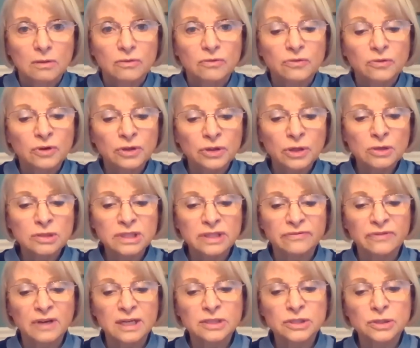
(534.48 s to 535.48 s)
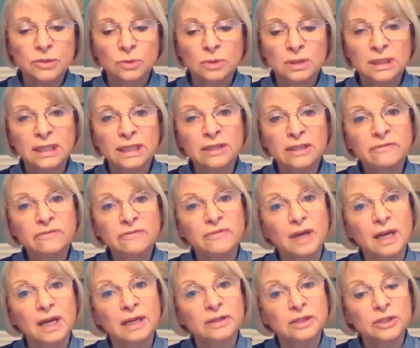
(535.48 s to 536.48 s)
For those of us who live
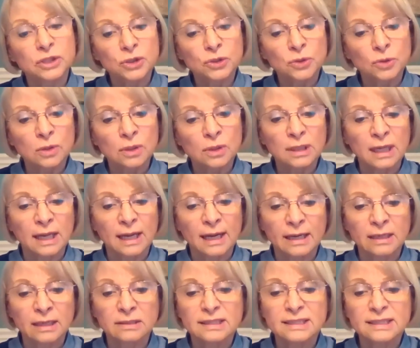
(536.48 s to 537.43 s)
at the shoreline,